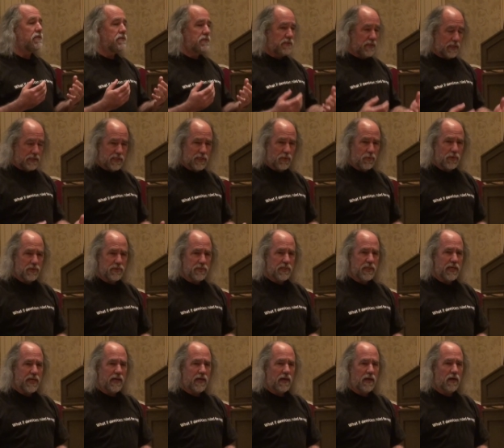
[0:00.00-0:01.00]
just it was
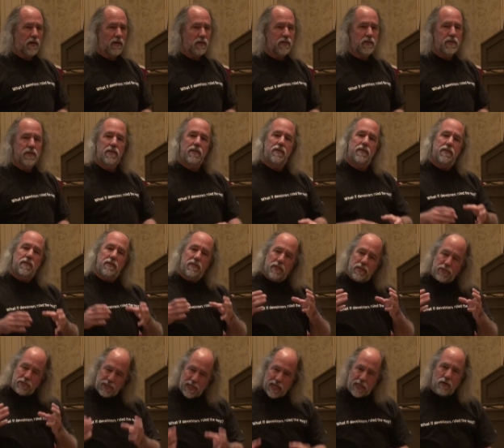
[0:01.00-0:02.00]
there.
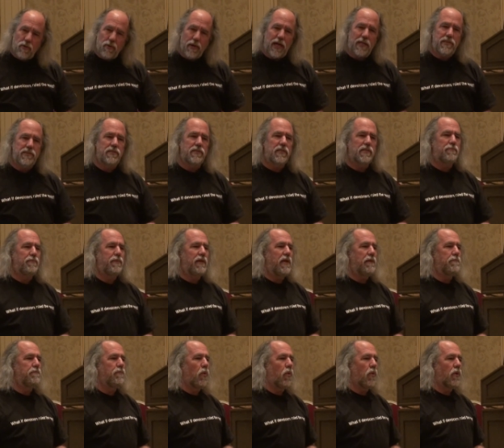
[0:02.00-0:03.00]
Generations
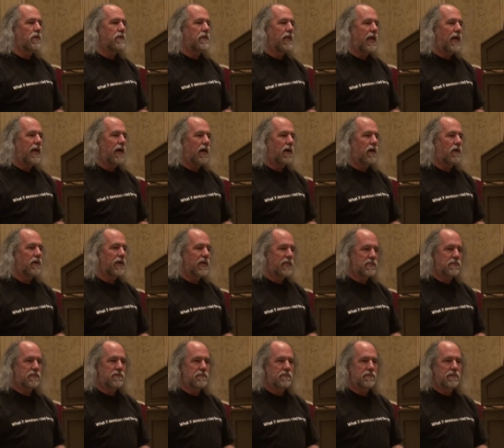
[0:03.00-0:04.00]
being born now
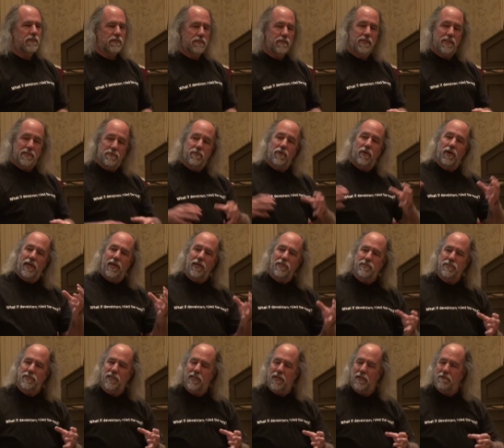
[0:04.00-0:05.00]
is very
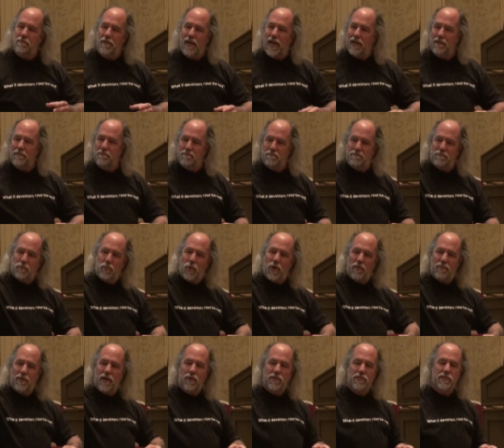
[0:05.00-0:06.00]
instant. In fact,
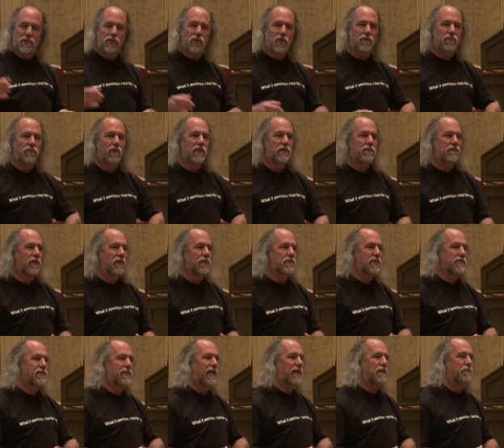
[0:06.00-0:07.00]
12 hours ago, a friend of ours
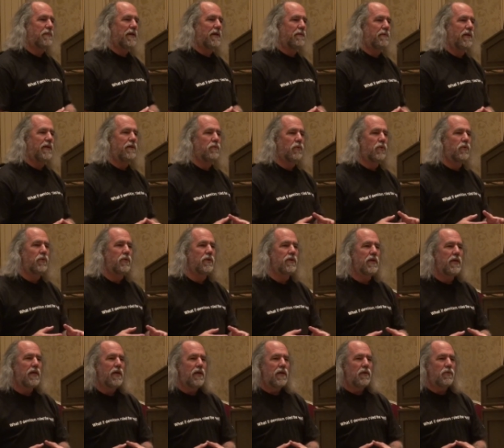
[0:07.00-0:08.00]
just had a baby.
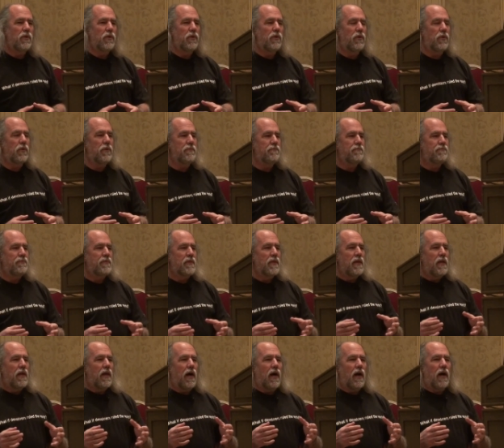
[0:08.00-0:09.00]
Woohoo.
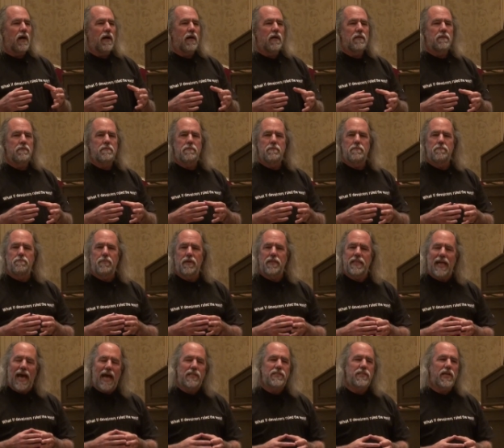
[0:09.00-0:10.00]
But
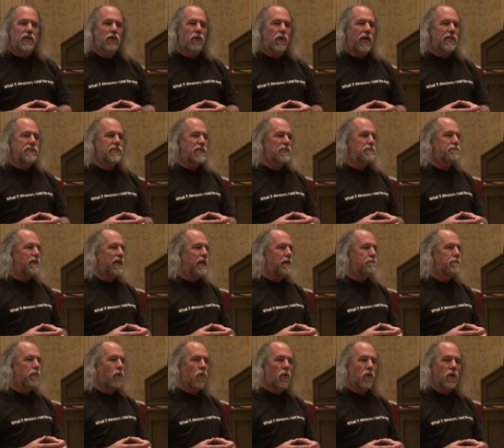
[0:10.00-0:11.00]
that generation is
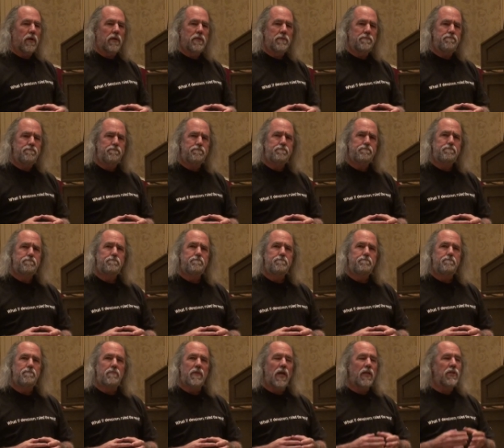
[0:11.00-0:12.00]
being born
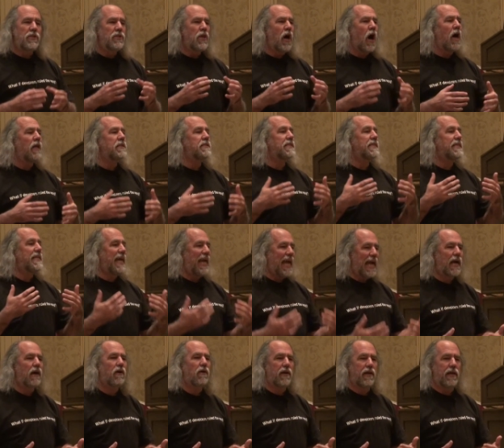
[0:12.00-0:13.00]
not
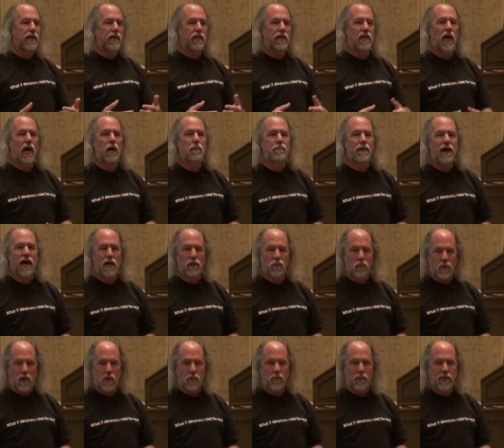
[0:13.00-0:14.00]
caring
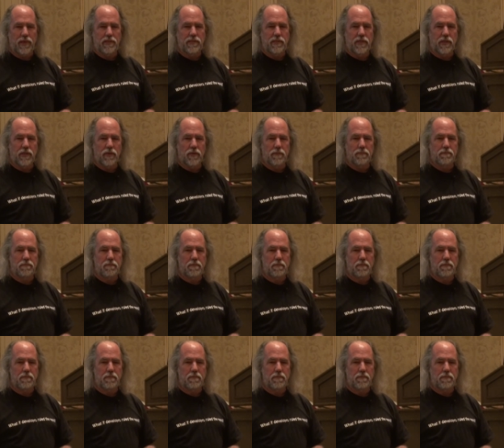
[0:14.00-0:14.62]
about what we do.